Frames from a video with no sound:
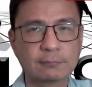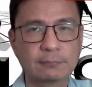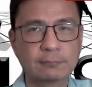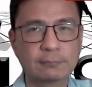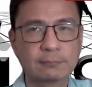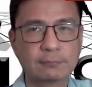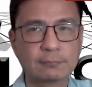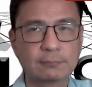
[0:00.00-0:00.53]

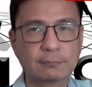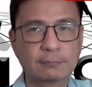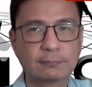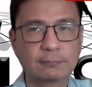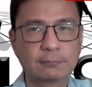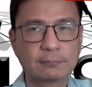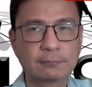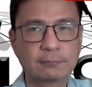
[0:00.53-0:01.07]

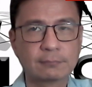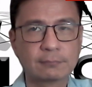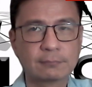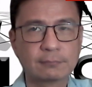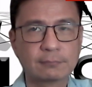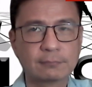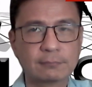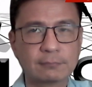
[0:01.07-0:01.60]

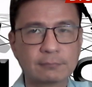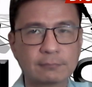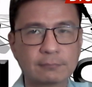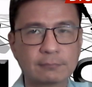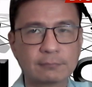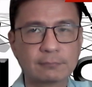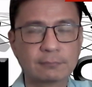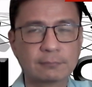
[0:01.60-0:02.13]

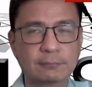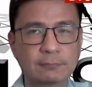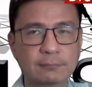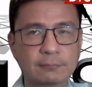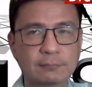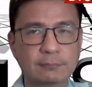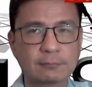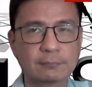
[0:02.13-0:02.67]

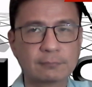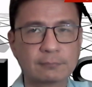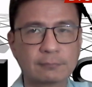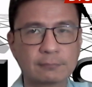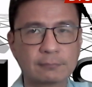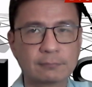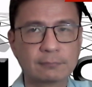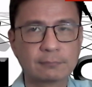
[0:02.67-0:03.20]

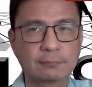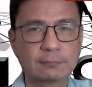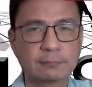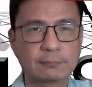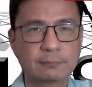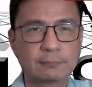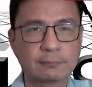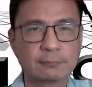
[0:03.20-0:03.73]

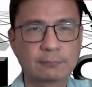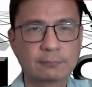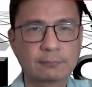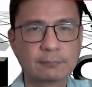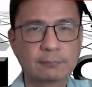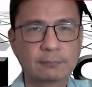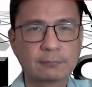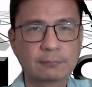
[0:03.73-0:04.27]

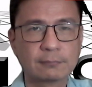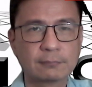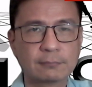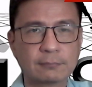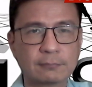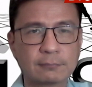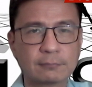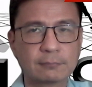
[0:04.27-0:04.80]

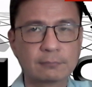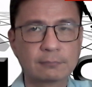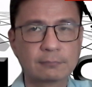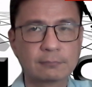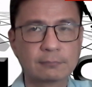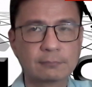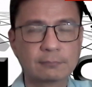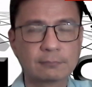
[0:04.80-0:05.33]

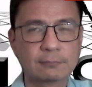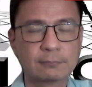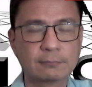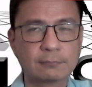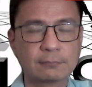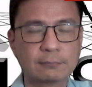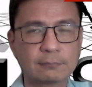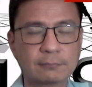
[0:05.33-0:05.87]
No words are spoken by the person on screen.